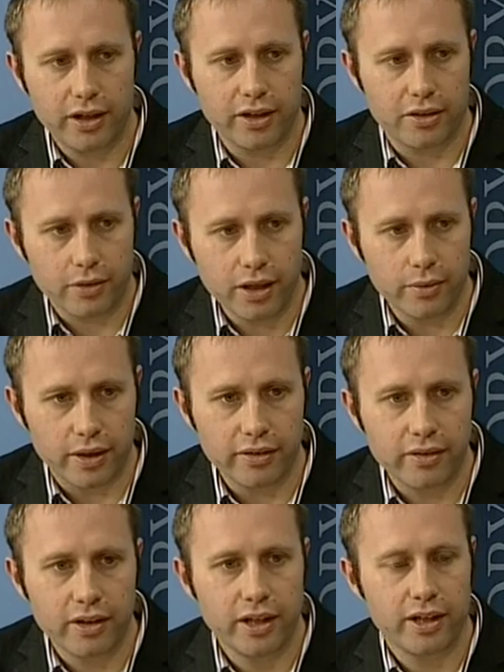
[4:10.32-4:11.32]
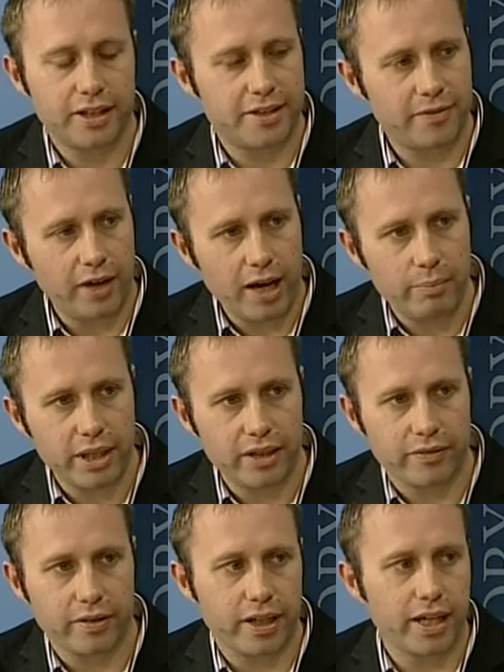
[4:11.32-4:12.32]
agree with, it's far better
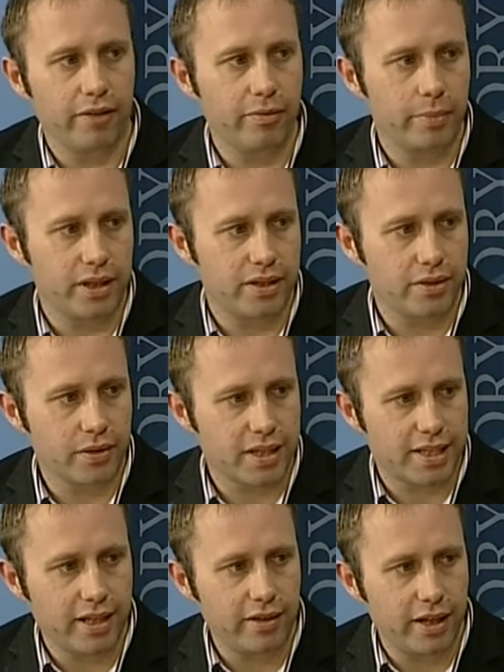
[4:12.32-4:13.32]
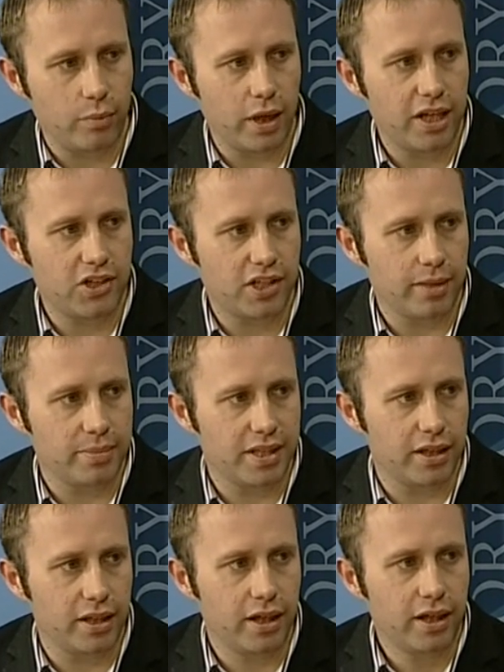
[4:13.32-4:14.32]
for the government to extend that wage
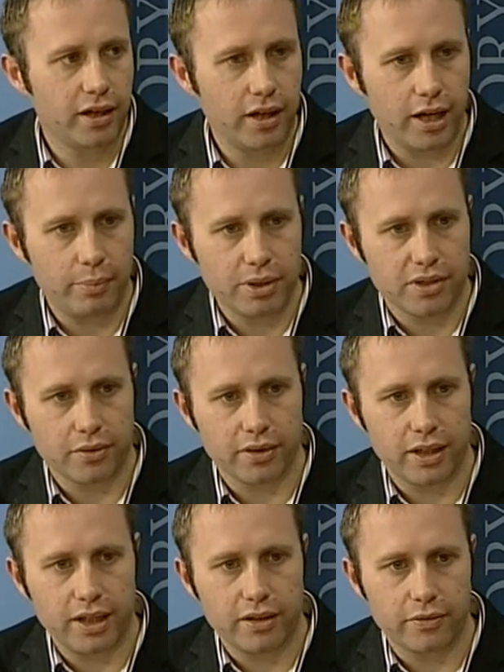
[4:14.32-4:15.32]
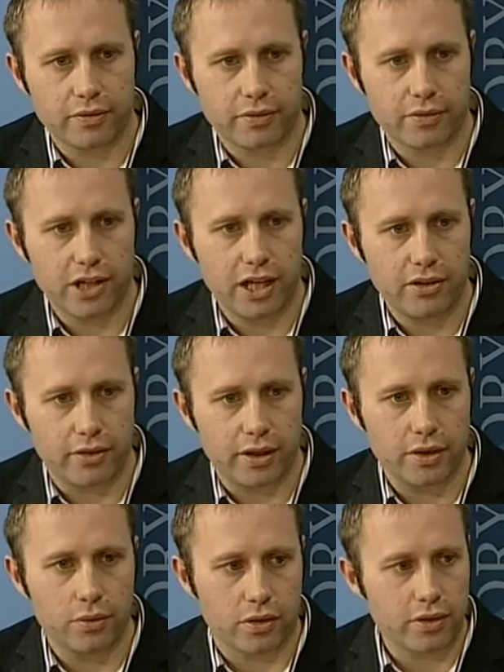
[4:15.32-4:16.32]
subsidy up until the end of
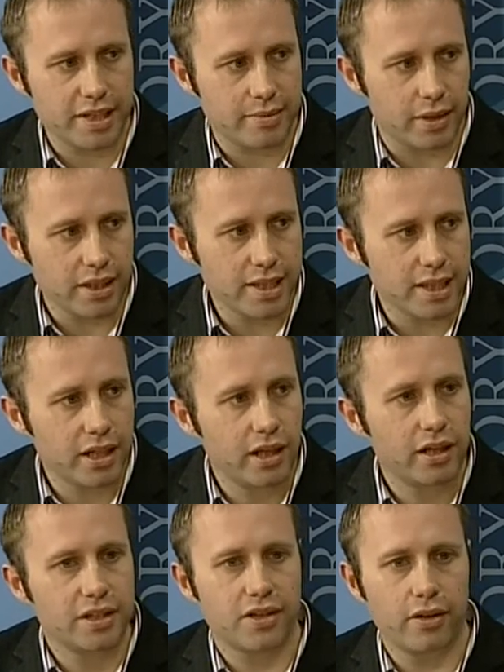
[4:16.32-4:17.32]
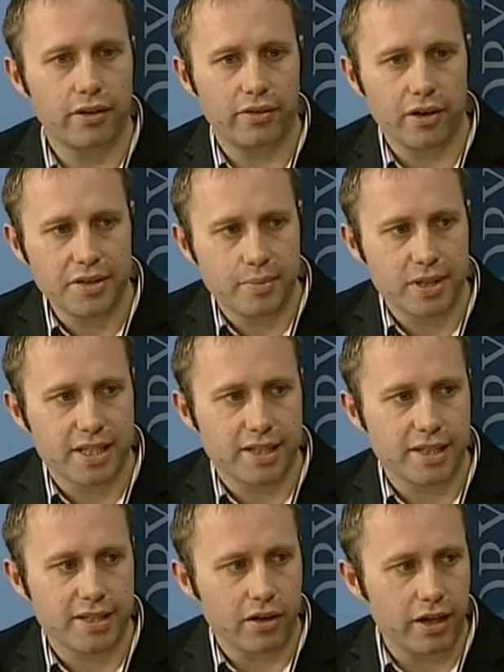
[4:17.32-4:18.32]
January or Christmas, so that those
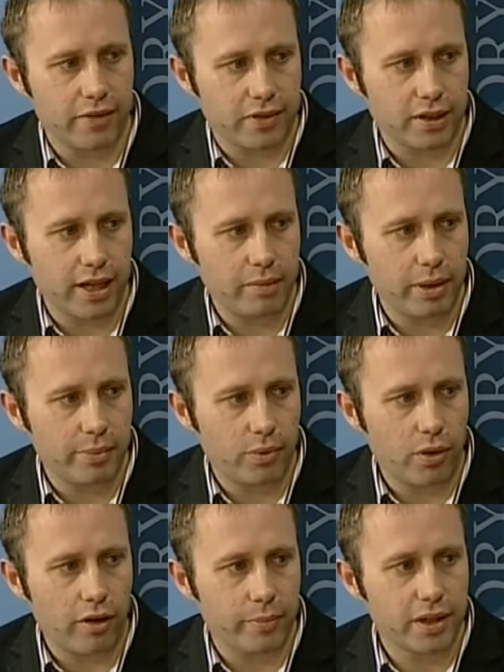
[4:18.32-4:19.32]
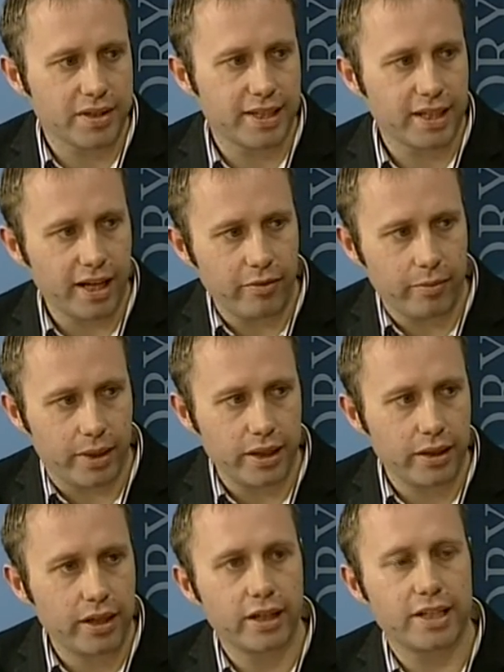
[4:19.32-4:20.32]
businesses don't have to lay people off, because the government
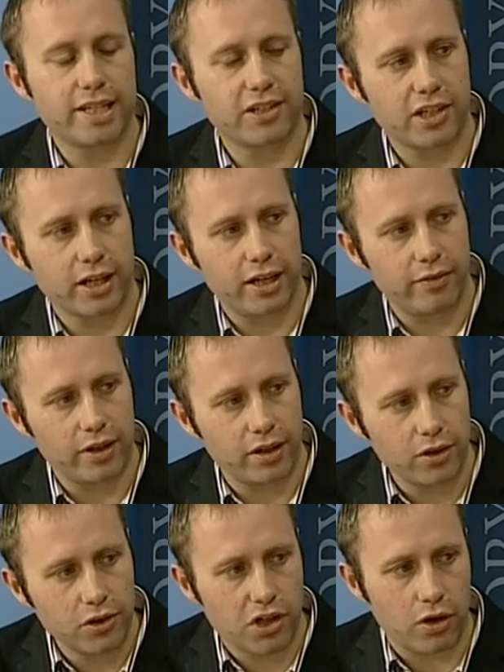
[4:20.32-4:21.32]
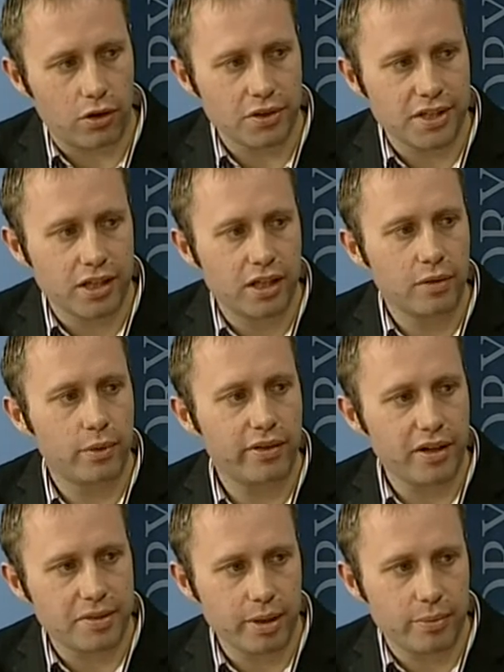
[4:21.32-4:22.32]
is actually going to have a huge cost when
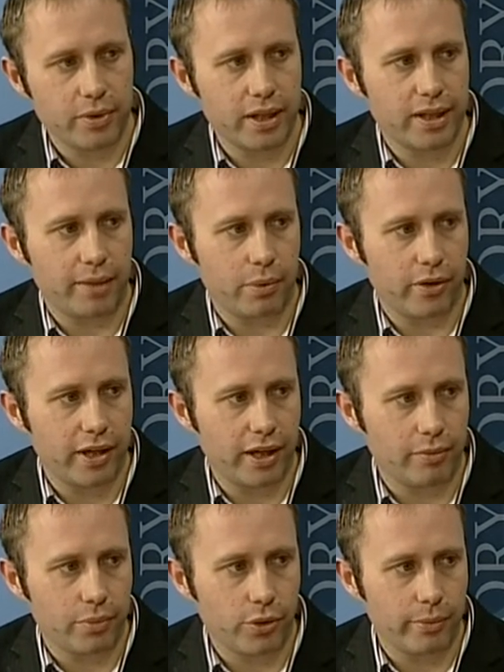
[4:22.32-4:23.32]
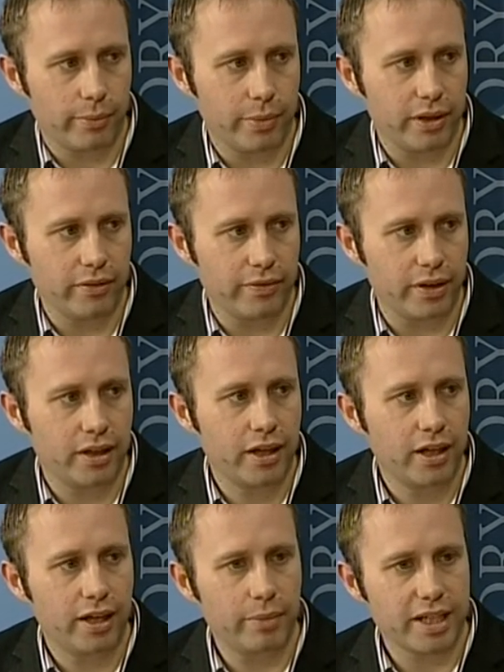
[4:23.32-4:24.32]
those people end up on the unemployment benefit.
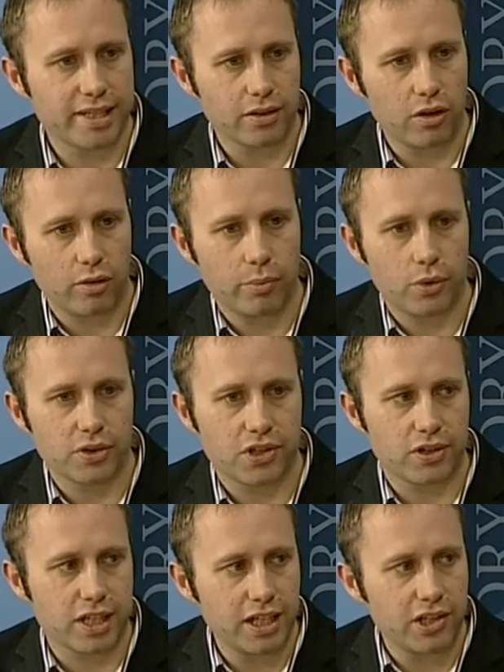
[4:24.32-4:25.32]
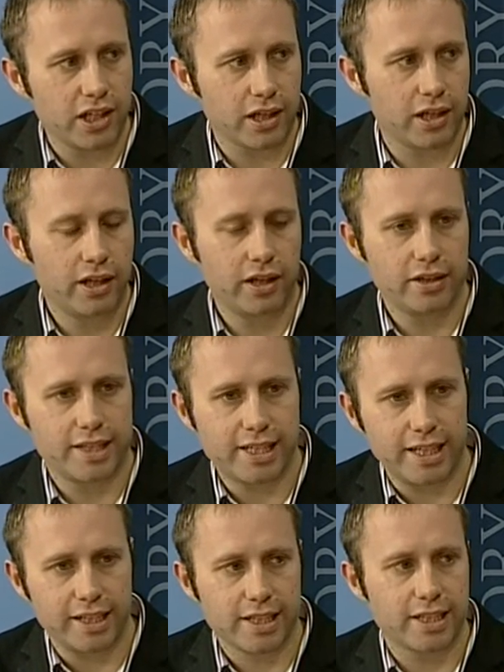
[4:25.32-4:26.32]
It makes a lot more strategic
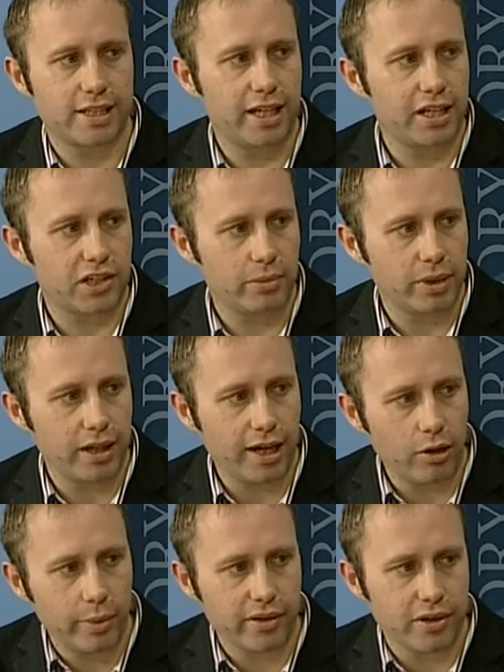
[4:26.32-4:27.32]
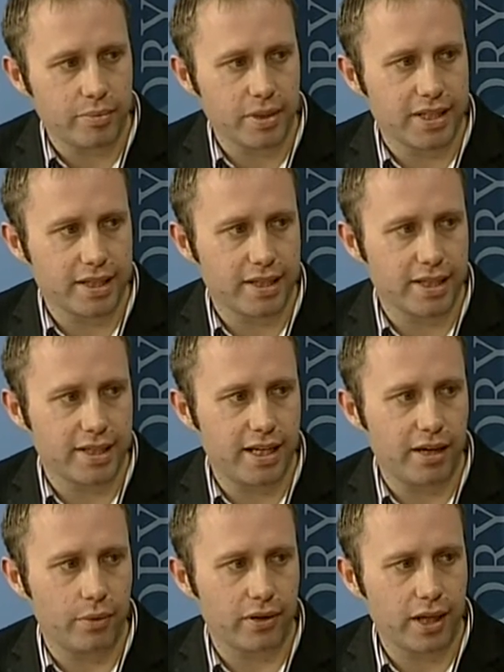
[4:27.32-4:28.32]
sense to actually be helping those businesses
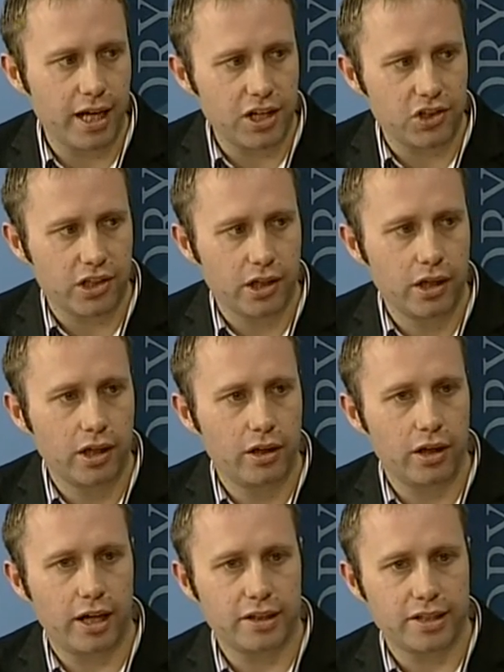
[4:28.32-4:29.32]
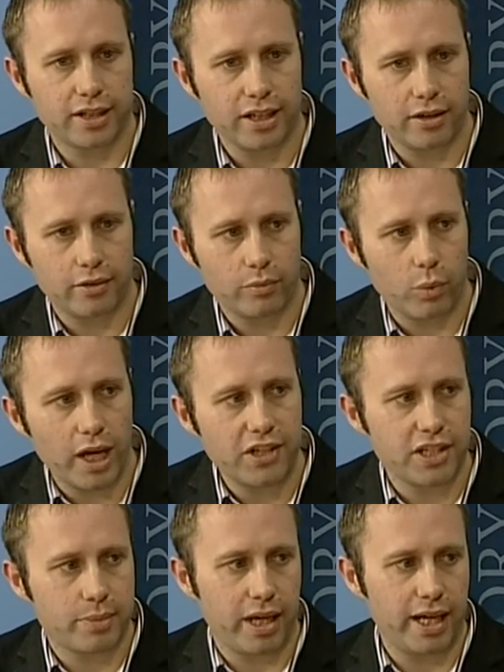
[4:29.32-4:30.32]
now with cash to get
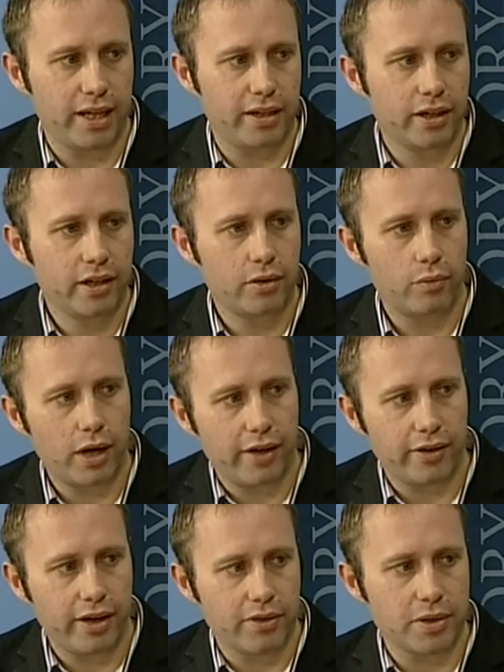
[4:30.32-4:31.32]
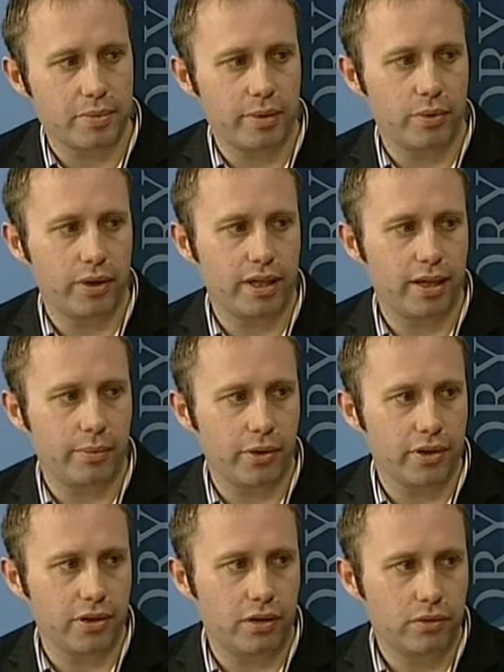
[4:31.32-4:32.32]
wages paid, rather than have those people end up on the dole.